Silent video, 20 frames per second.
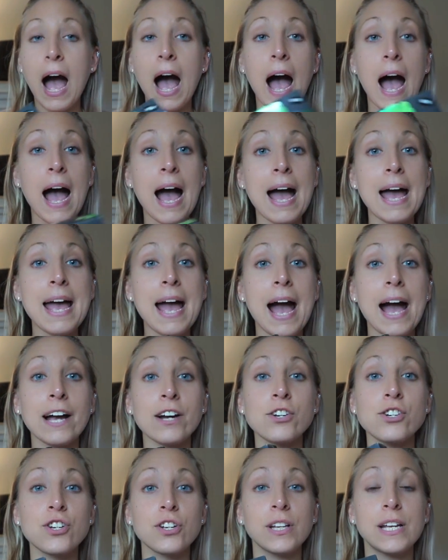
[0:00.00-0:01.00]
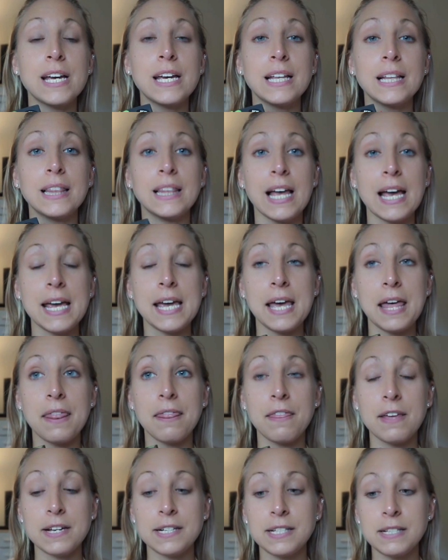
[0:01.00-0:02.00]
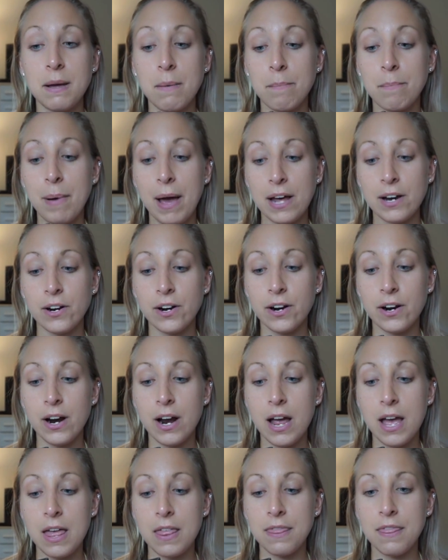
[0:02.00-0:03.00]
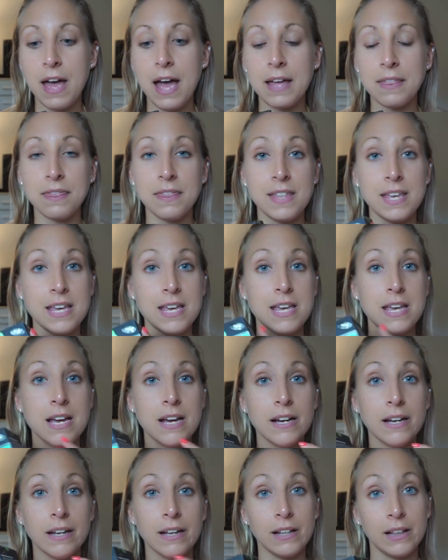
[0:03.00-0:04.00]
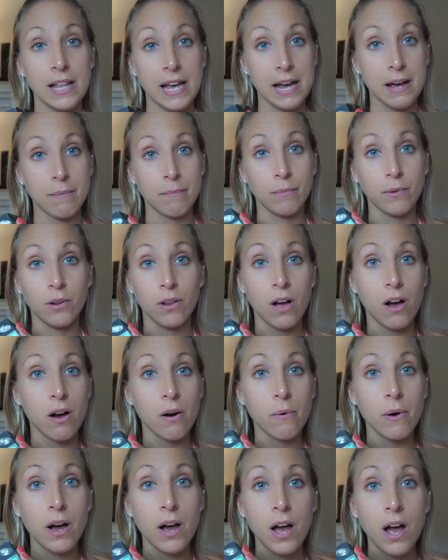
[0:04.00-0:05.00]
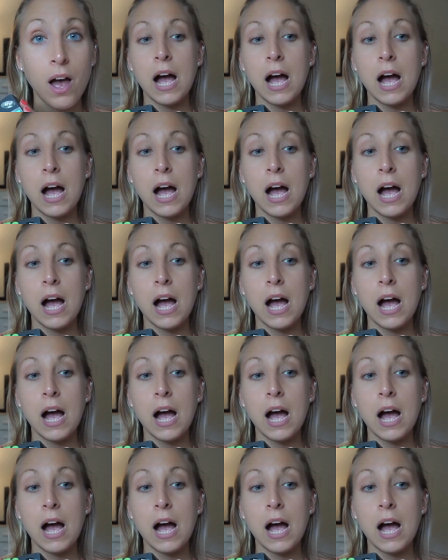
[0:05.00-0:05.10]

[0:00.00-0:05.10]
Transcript: I actually like this better than the Glam Glow.